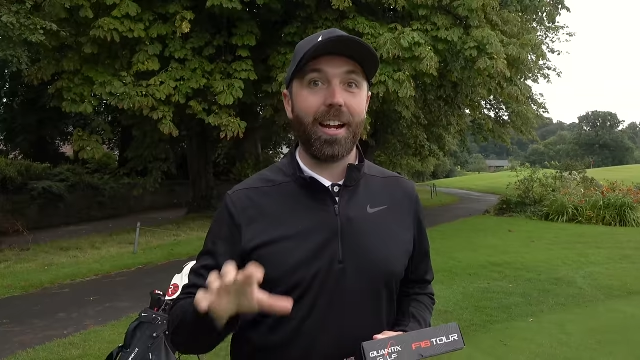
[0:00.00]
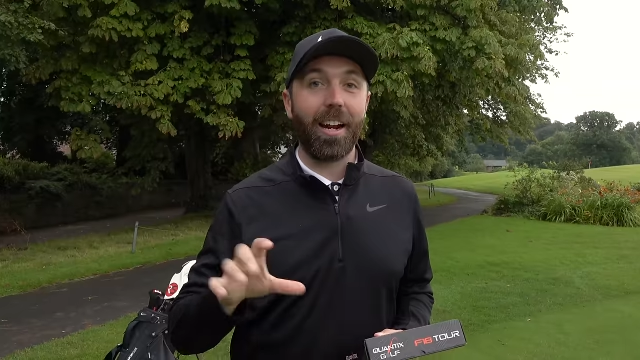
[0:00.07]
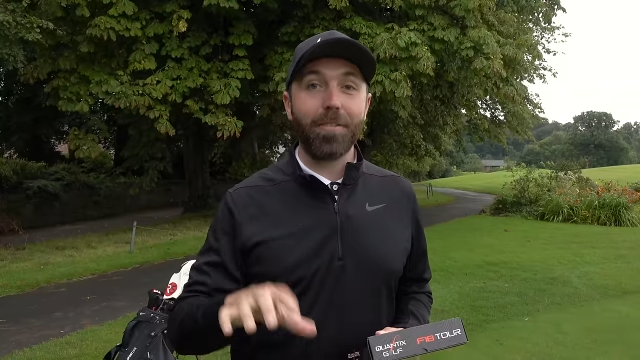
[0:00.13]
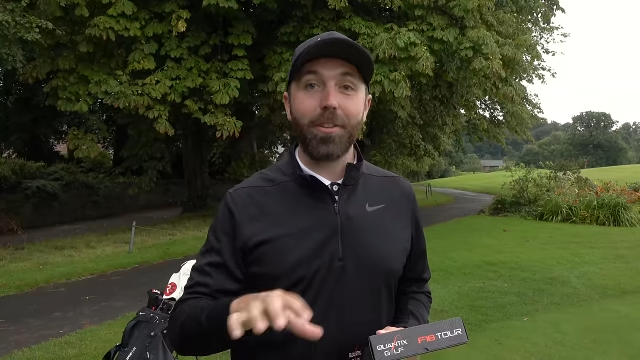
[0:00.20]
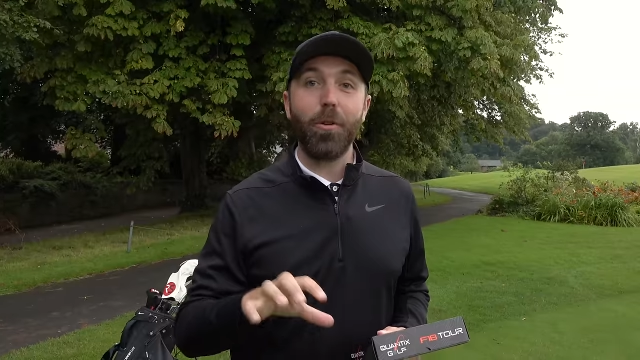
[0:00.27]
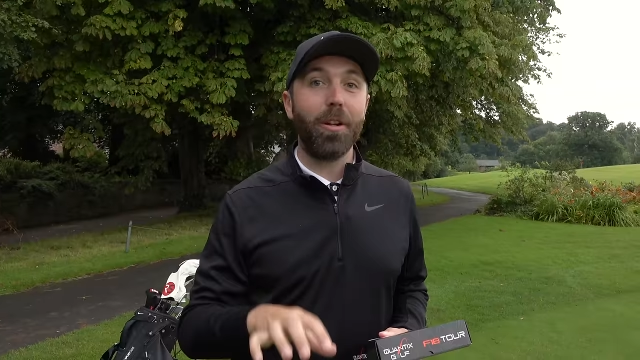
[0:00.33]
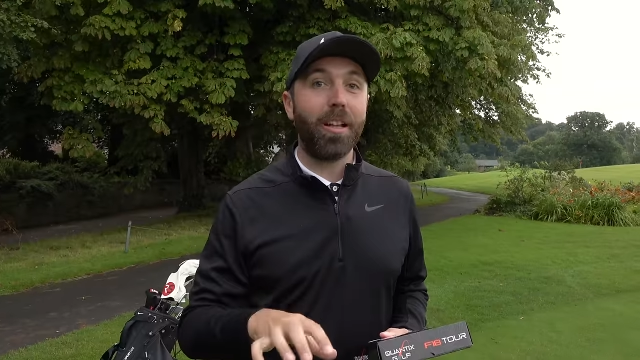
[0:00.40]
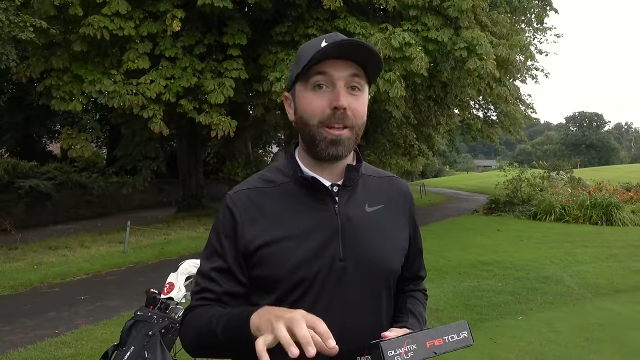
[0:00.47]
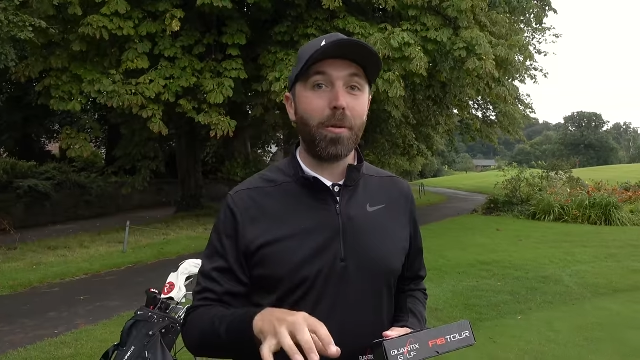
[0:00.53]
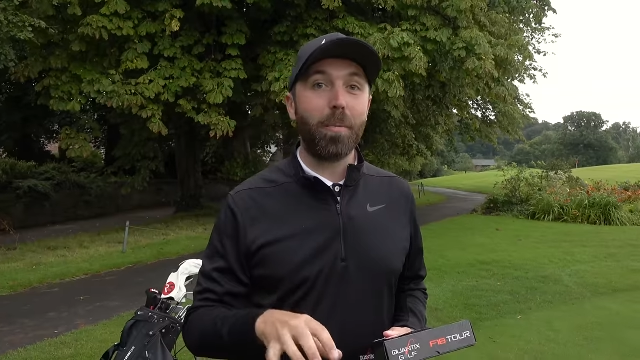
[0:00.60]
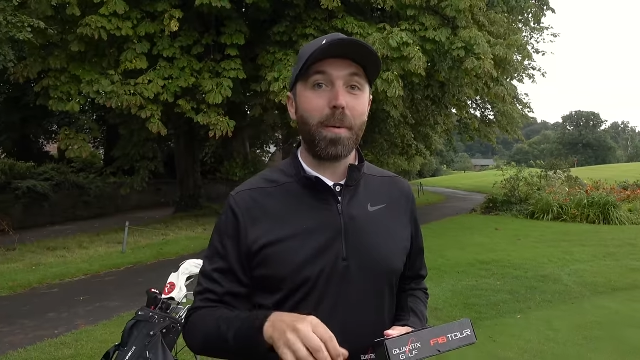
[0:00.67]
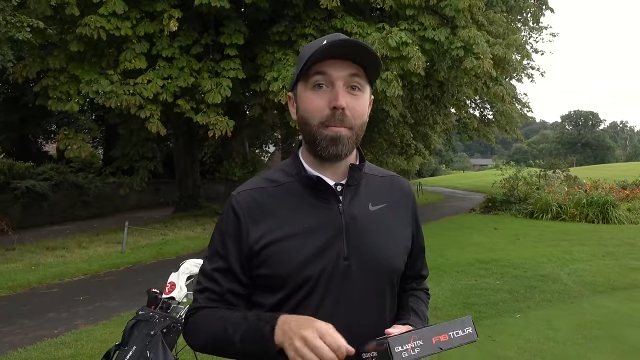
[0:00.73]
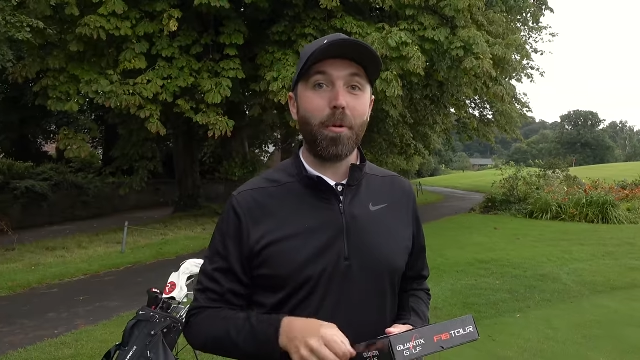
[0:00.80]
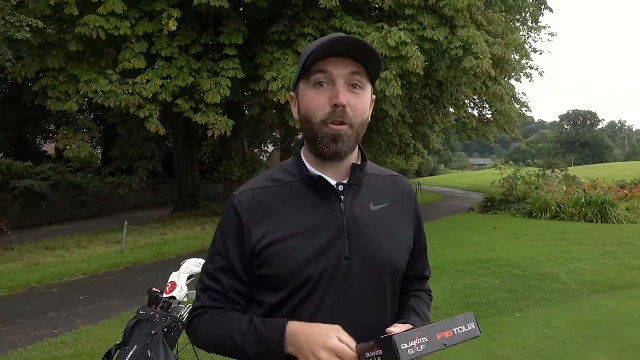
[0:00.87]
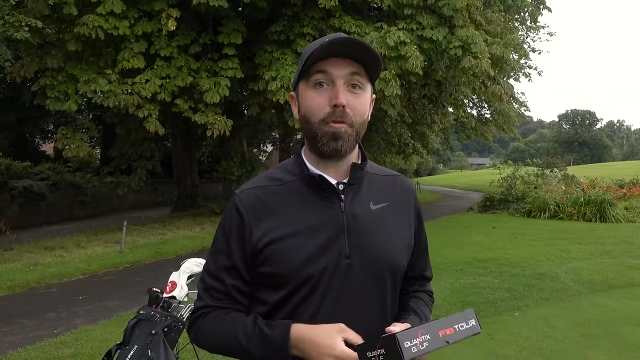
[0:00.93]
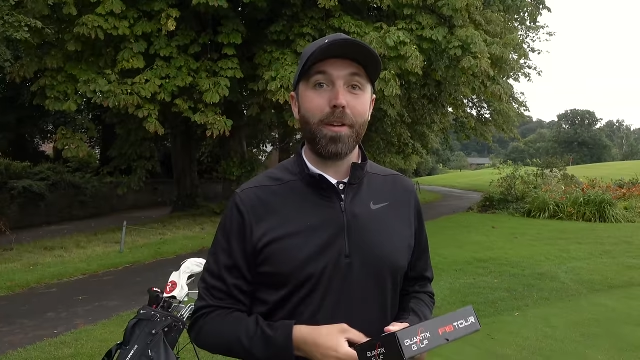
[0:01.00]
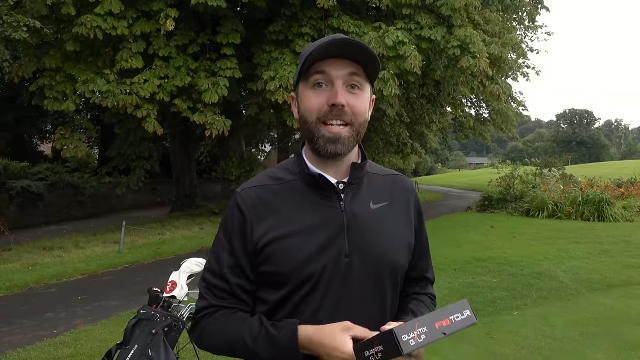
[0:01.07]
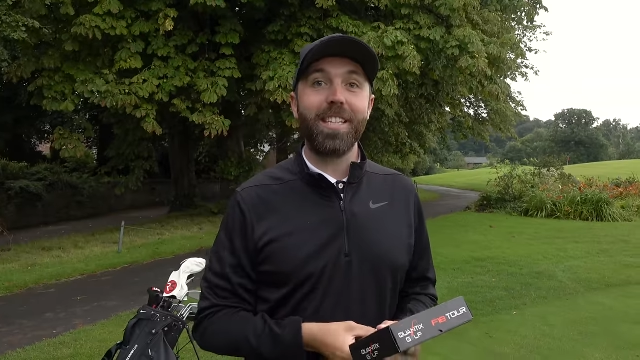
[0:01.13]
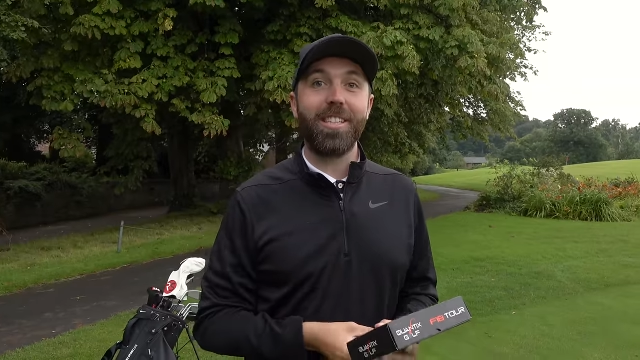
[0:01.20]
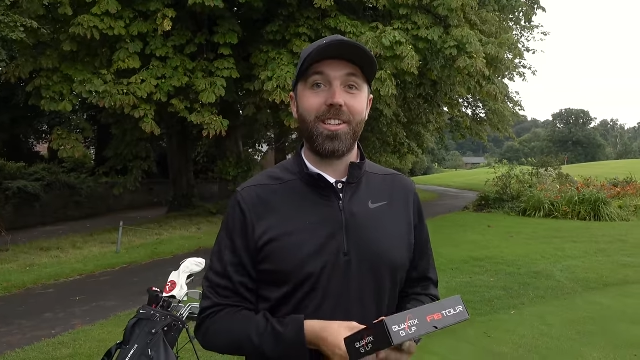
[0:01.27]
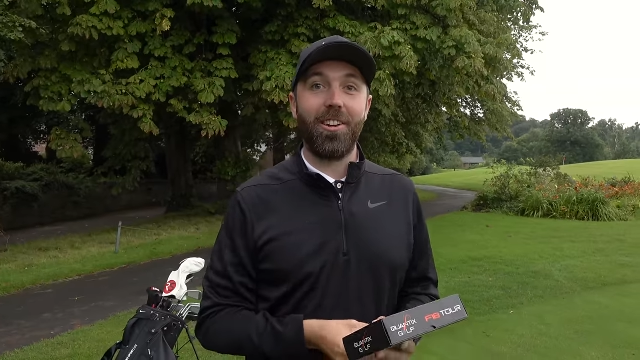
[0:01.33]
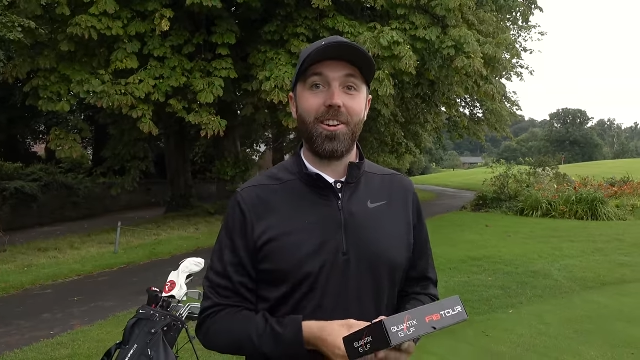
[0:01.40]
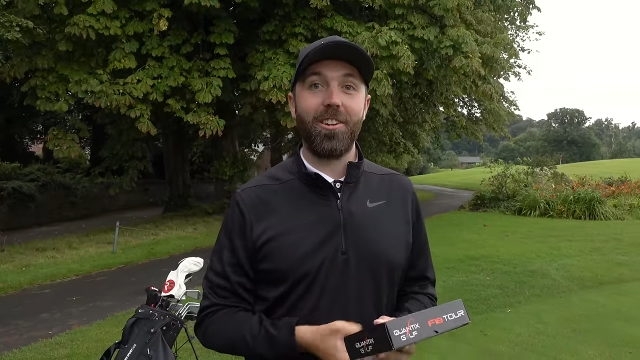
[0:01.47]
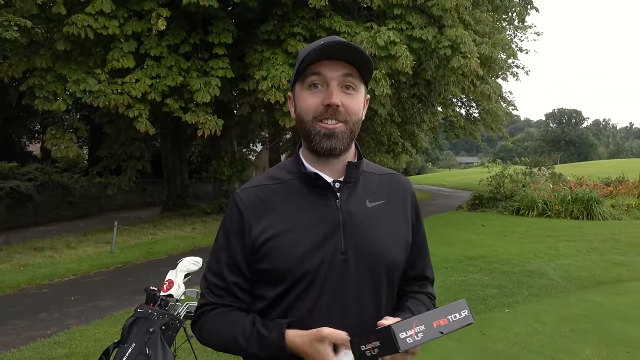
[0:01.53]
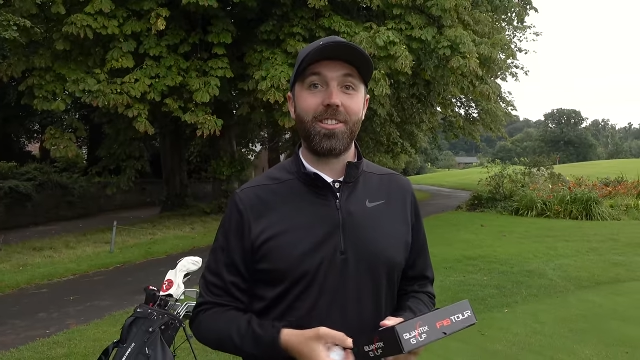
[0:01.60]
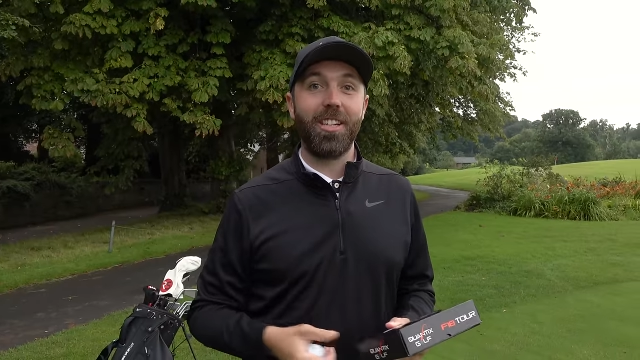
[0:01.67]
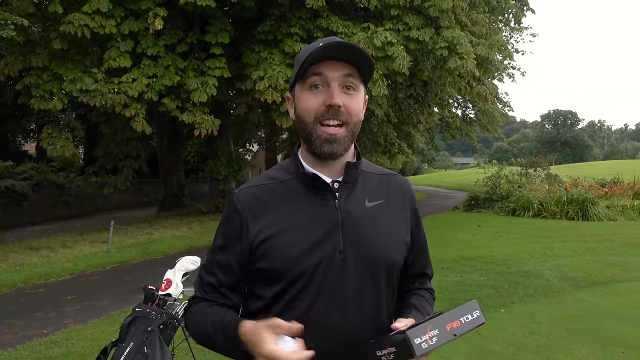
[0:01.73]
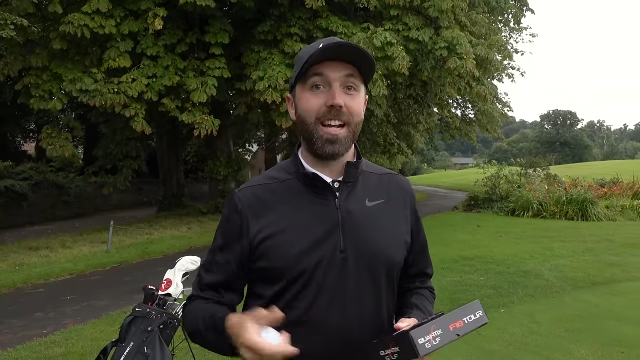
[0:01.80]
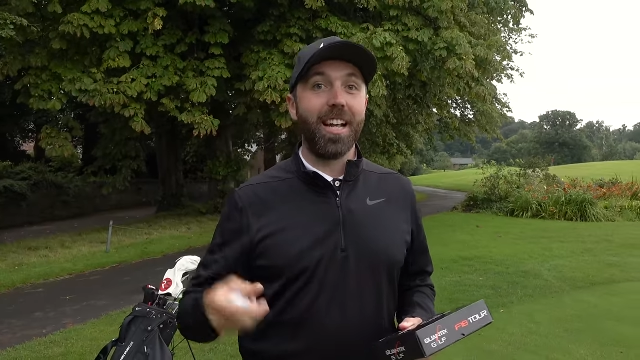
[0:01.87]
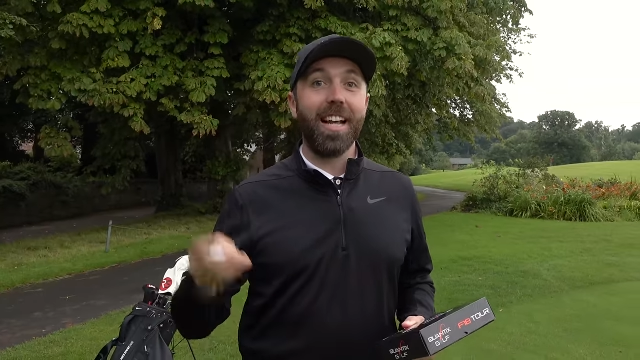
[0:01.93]
And after doing a little bit more
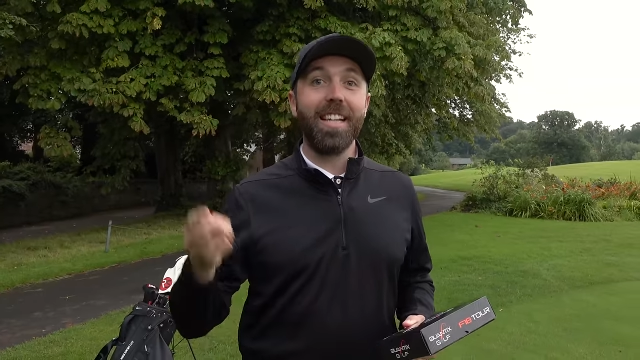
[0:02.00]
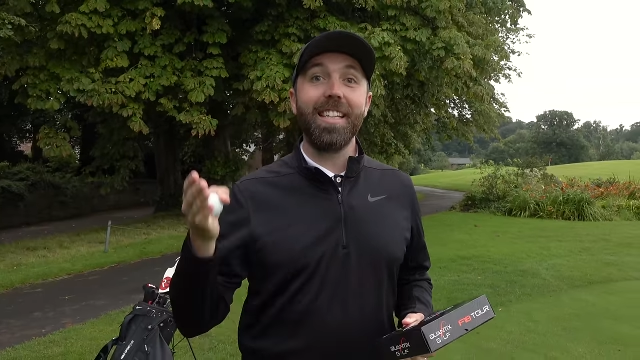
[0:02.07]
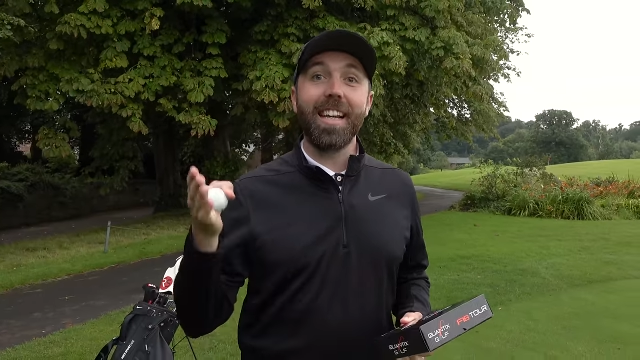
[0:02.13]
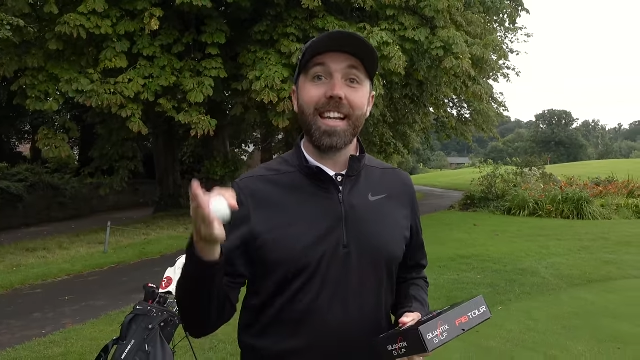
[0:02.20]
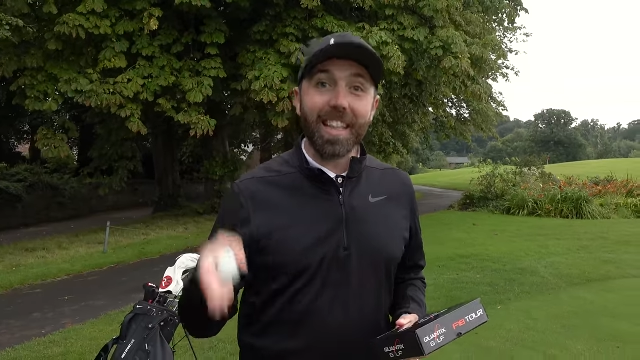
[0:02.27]
research, there's a